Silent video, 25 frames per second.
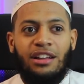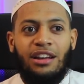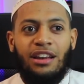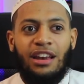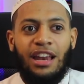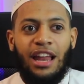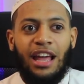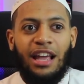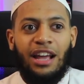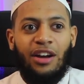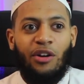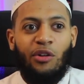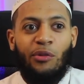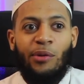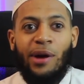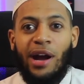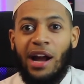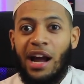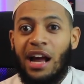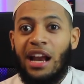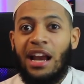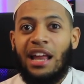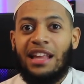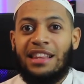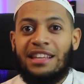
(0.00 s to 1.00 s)
like oh my
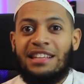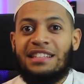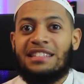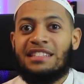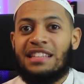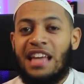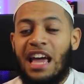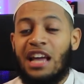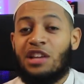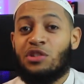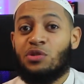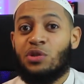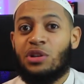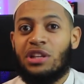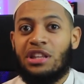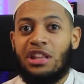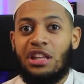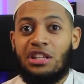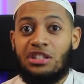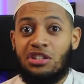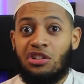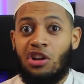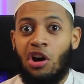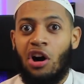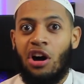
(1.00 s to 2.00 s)
God, like this is actually
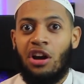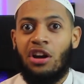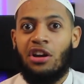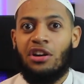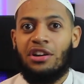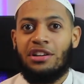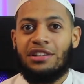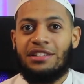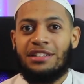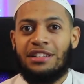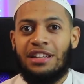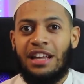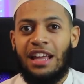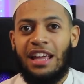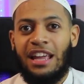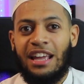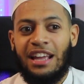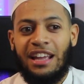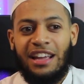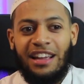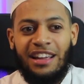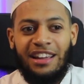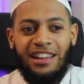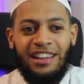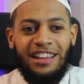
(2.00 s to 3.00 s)
the scholars,
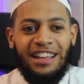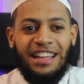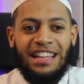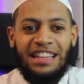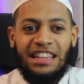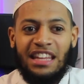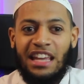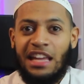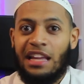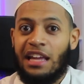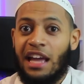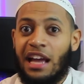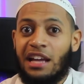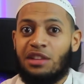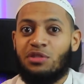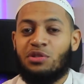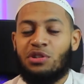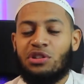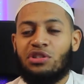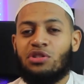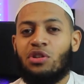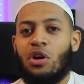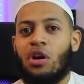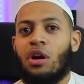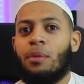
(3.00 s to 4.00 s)
like they
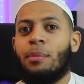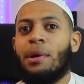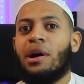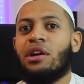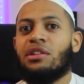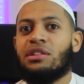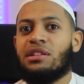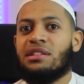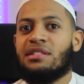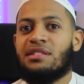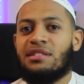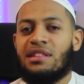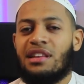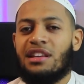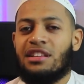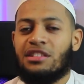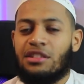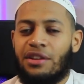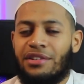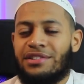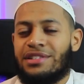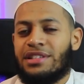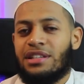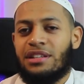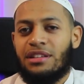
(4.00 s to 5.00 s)
actually talk about these things.
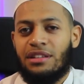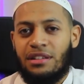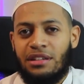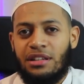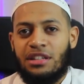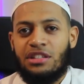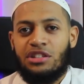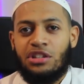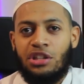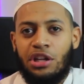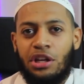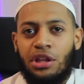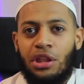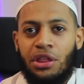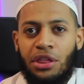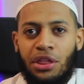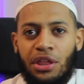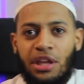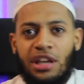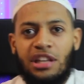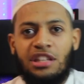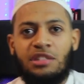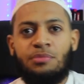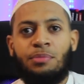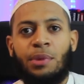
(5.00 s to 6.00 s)
Obviously it's good
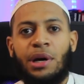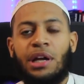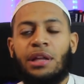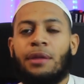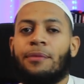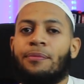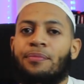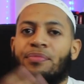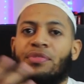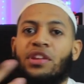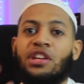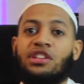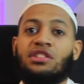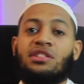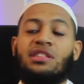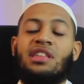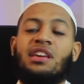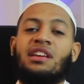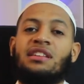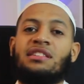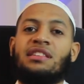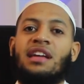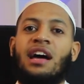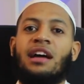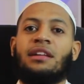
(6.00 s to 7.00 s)
things, but it's
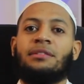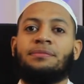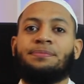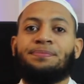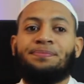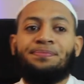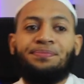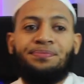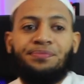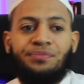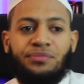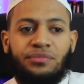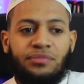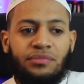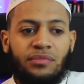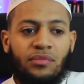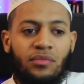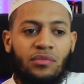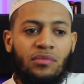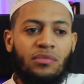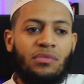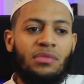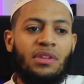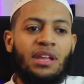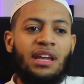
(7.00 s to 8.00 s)
things that
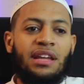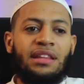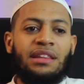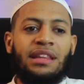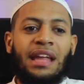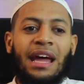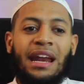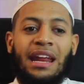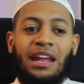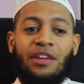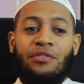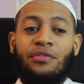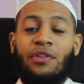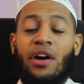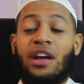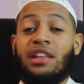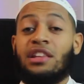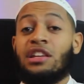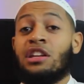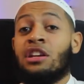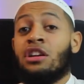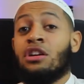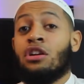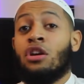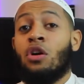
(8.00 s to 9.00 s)
if I
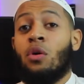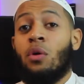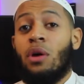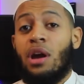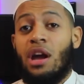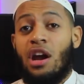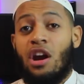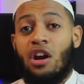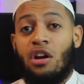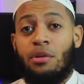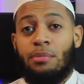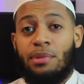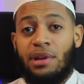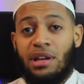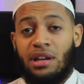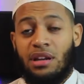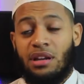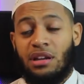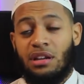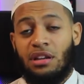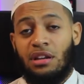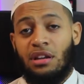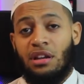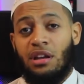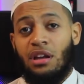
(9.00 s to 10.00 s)
didn't know Arabic,